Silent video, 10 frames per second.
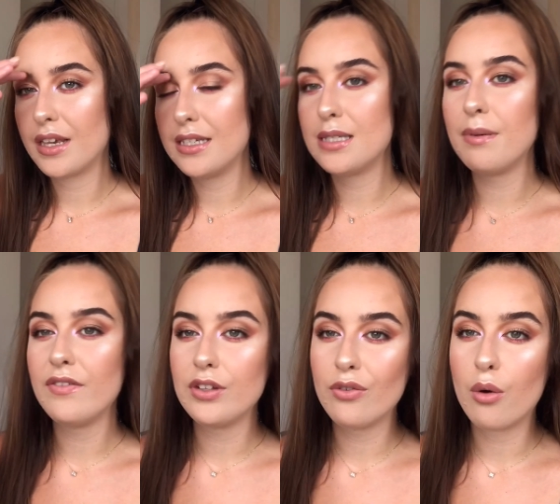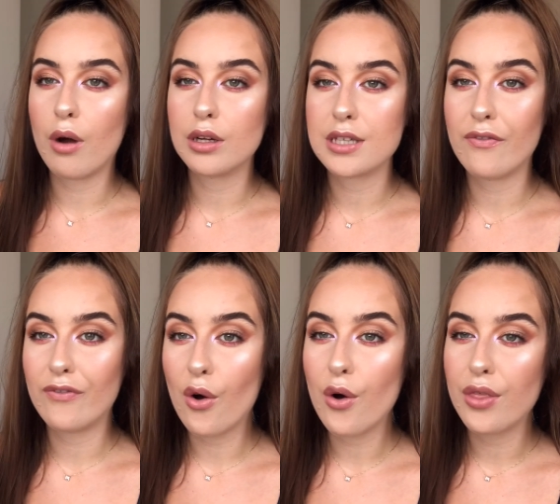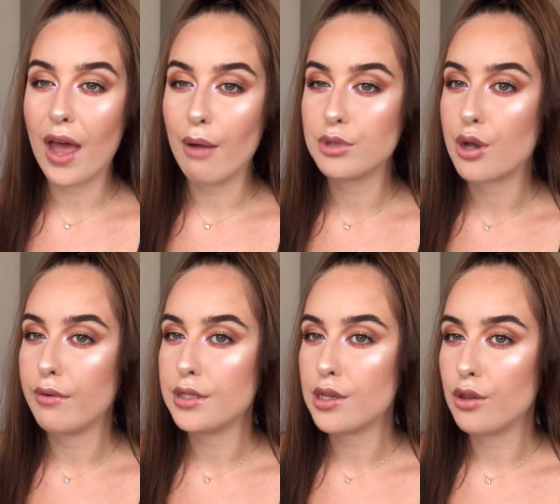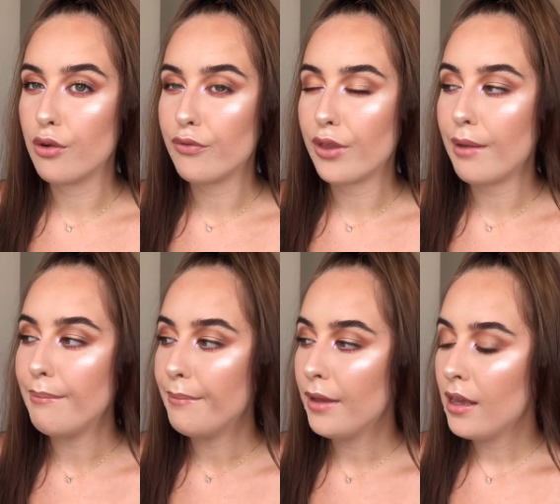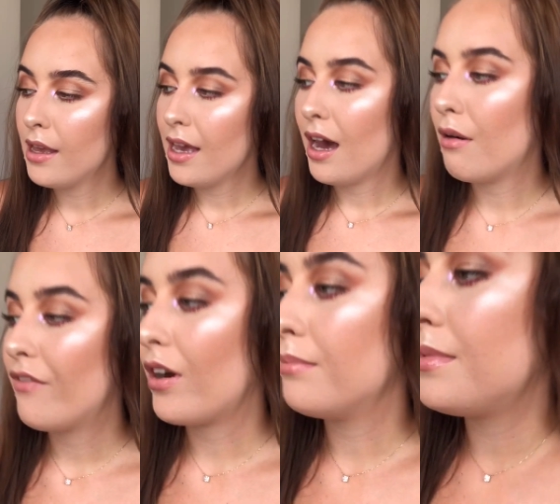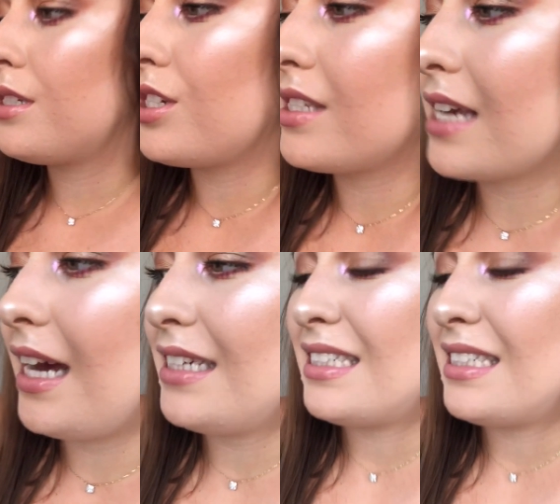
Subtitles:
it's a bit of a difficult one because I thought that I was going to love them. However, I'm just kind